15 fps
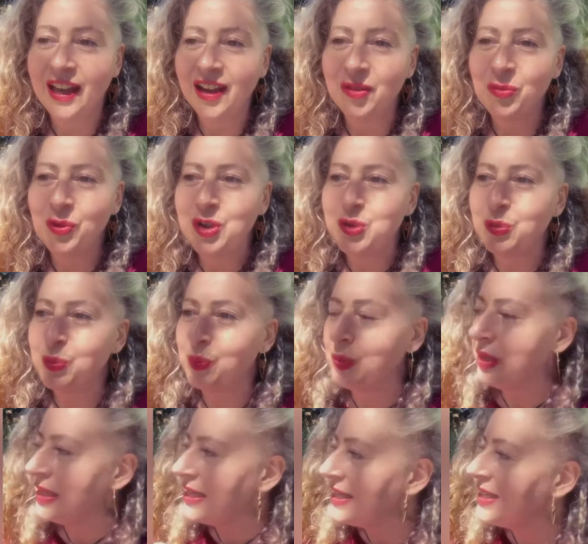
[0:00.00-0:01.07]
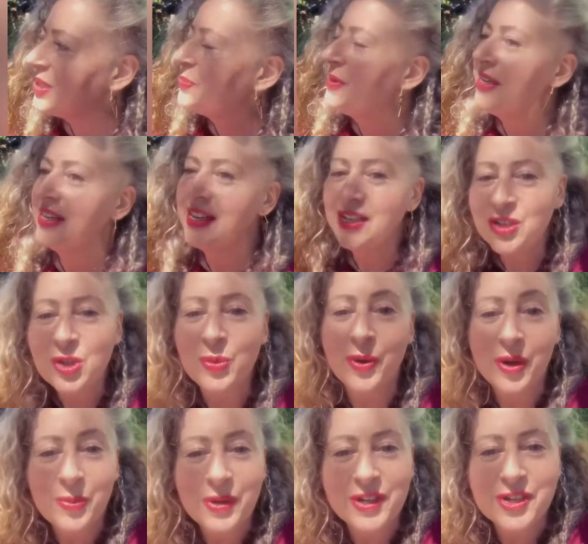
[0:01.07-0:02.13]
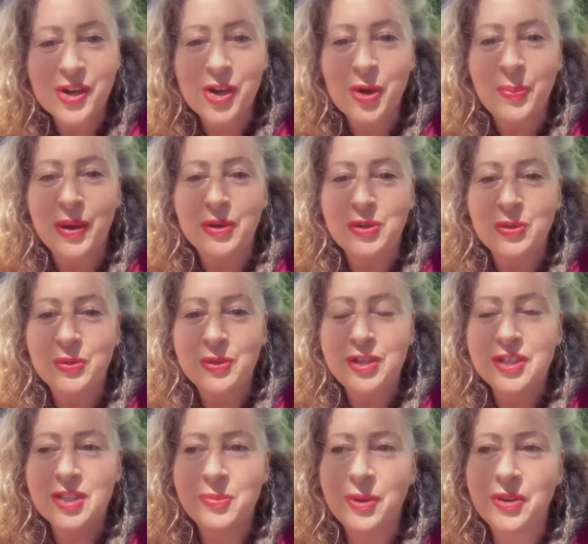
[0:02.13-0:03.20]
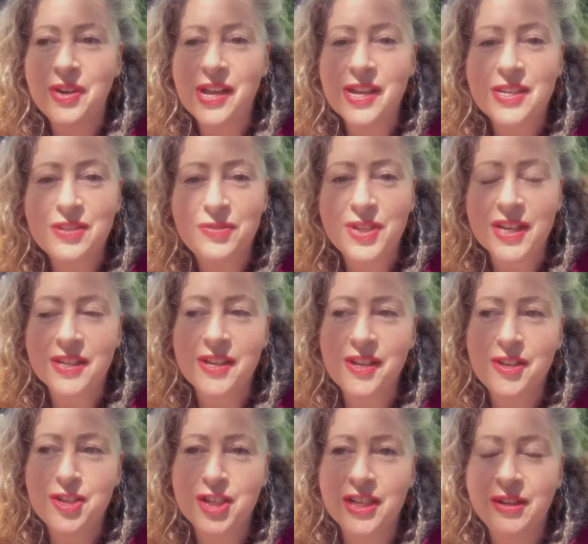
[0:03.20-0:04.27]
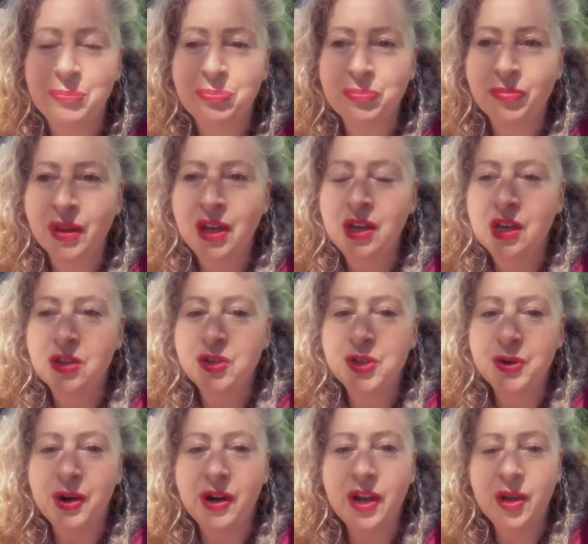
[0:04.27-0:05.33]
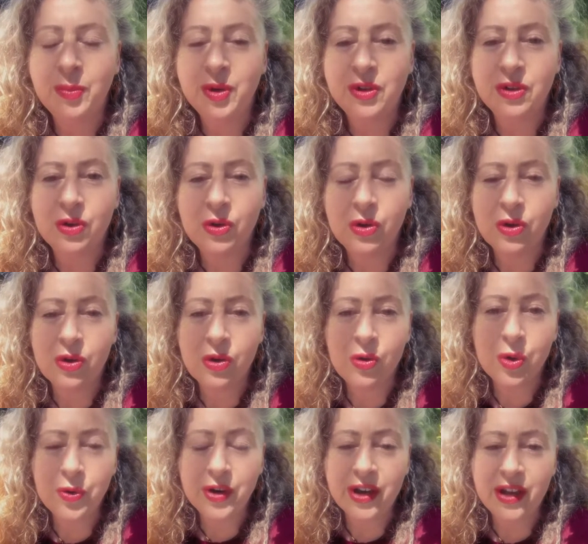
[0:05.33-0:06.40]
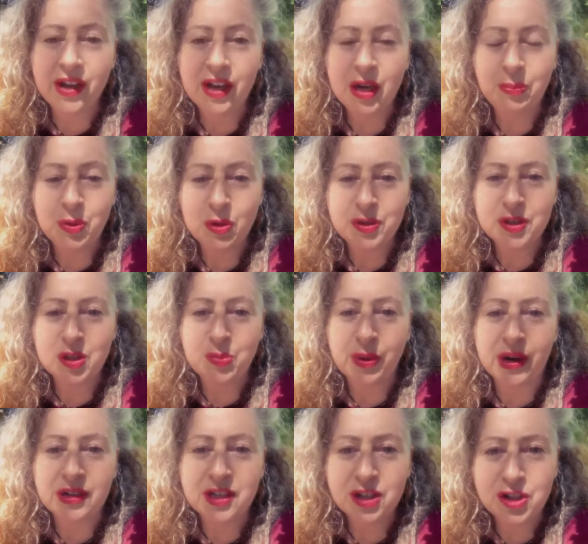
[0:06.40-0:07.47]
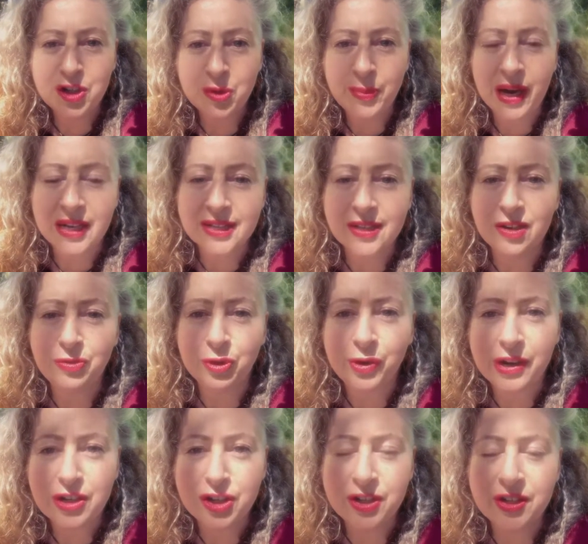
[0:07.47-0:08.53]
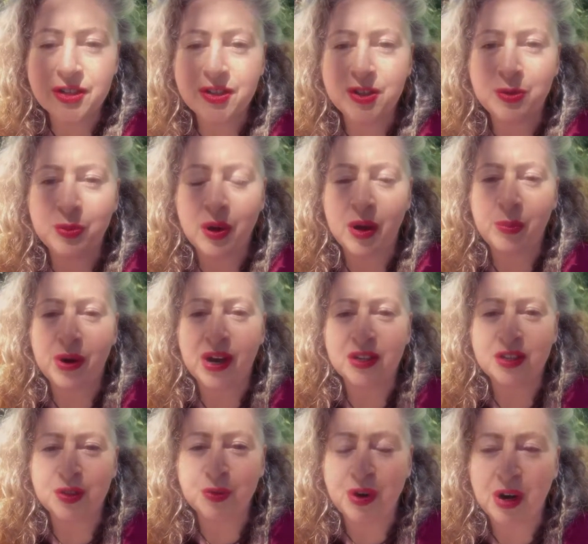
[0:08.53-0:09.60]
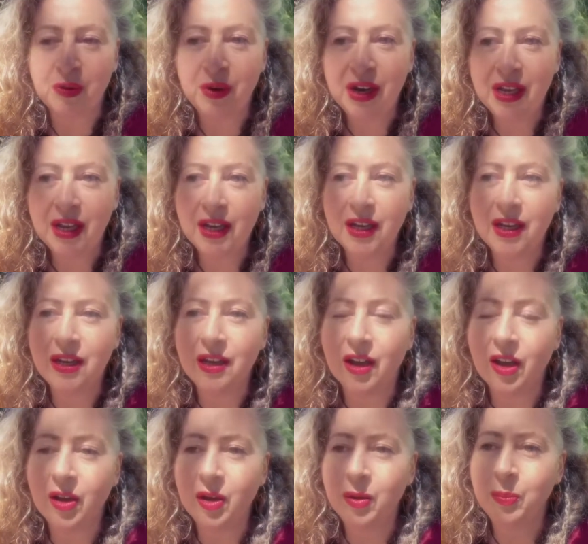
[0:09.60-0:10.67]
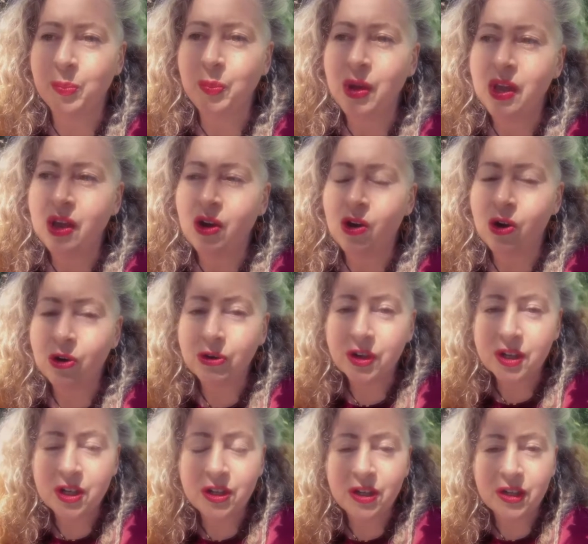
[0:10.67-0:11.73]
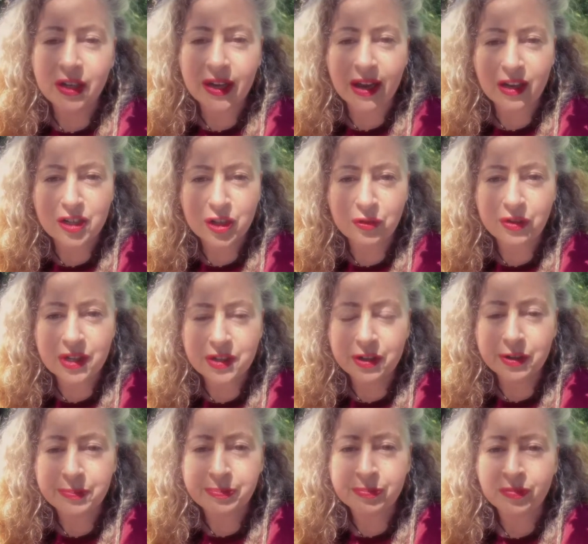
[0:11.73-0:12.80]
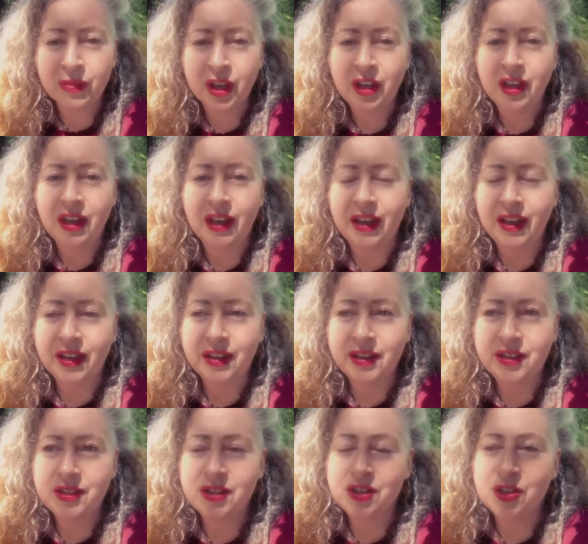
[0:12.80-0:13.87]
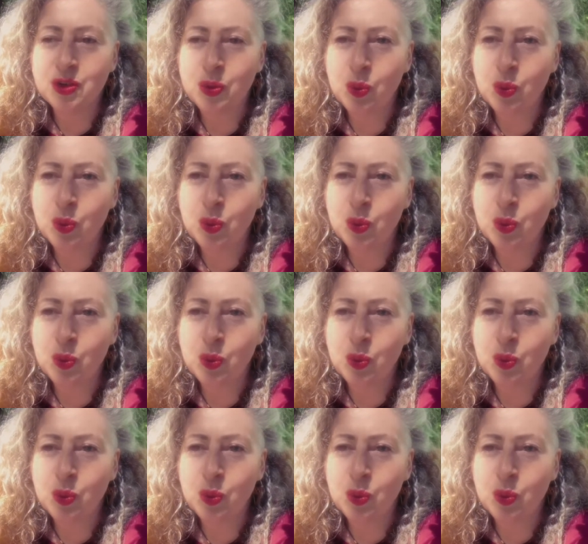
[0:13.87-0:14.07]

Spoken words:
which leads me into what I want to talk about, which is about negative technology. So I am an Aura hypnosis practitioner, past life regressionist. I practice RAAH Reiki. I'm Oracle, Akashic reader, and